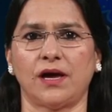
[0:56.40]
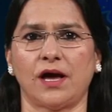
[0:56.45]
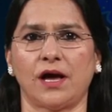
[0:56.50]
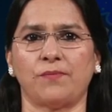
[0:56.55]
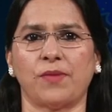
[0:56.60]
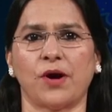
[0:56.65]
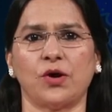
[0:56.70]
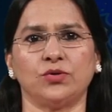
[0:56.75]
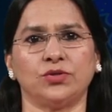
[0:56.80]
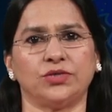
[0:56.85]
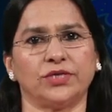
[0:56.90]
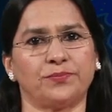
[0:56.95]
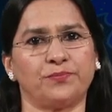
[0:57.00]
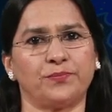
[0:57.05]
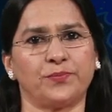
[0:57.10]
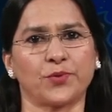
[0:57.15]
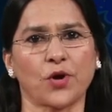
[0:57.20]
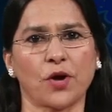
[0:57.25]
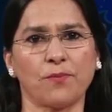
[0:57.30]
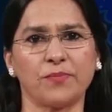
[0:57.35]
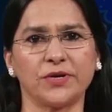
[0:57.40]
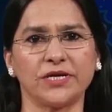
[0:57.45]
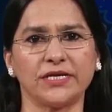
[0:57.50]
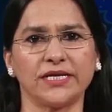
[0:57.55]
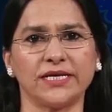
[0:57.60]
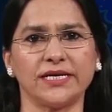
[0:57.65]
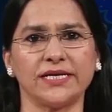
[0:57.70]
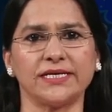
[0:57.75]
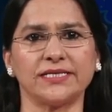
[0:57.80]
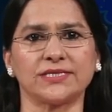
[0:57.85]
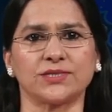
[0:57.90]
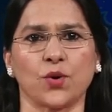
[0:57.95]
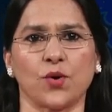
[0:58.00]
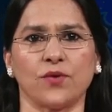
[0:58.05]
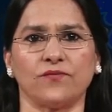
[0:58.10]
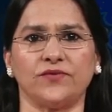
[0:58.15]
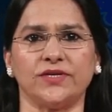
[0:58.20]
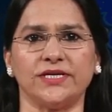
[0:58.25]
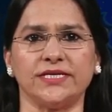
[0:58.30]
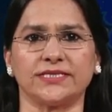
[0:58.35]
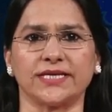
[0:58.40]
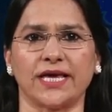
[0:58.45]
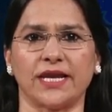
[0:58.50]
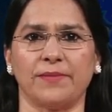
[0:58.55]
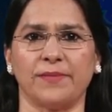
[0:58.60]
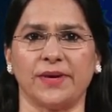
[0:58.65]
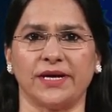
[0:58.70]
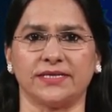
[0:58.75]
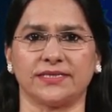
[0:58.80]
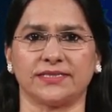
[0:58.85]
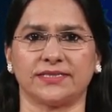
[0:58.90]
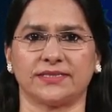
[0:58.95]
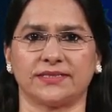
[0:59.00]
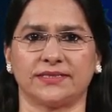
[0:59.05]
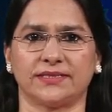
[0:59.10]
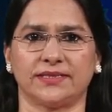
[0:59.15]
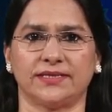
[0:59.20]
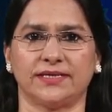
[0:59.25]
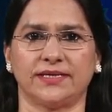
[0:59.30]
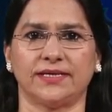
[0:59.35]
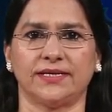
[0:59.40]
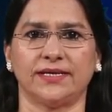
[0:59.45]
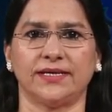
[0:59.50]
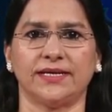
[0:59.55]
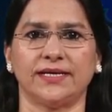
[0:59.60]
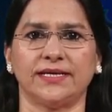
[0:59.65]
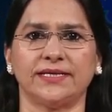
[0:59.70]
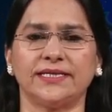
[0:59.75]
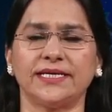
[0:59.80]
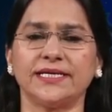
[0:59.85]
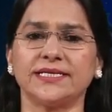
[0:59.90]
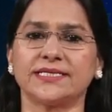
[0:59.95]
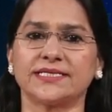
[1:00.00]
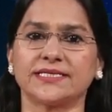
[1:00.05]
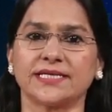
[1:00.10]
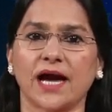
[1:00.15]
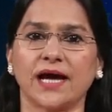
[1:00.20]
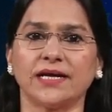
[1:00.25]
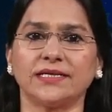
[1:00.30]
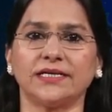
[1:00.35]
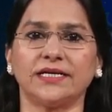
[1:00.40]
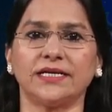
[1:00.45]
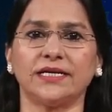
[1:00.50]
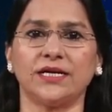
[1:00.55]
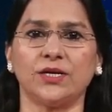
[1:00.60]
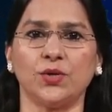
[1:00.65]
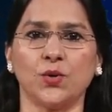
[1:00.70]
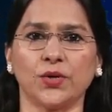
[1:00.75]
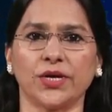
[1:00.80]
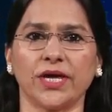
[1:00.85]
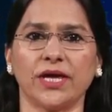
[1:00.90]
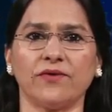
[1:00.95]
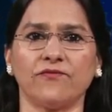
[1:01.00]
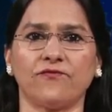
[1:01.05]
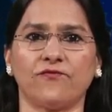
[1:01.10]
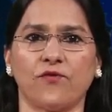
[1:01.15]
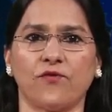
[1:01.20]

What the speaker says: about the properties of these elements. They started looking